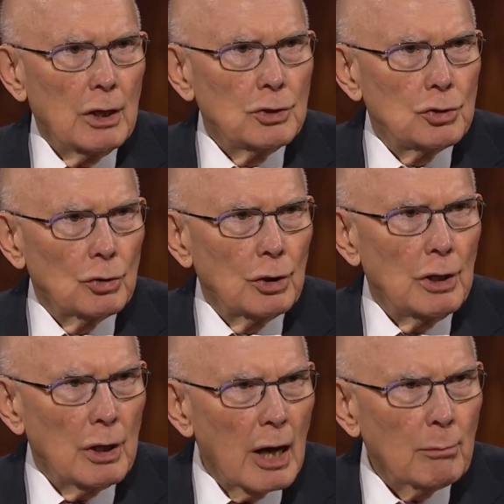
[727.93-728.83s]

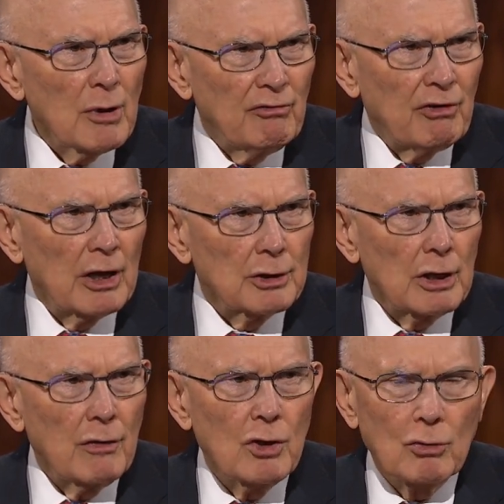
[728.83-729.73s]
should not be felt
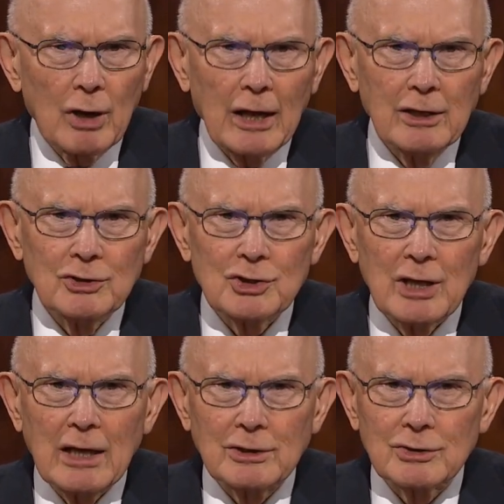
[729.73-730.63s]
in the United
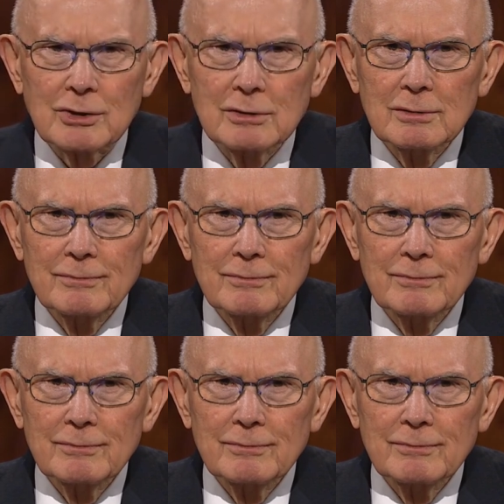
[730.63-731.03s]
States.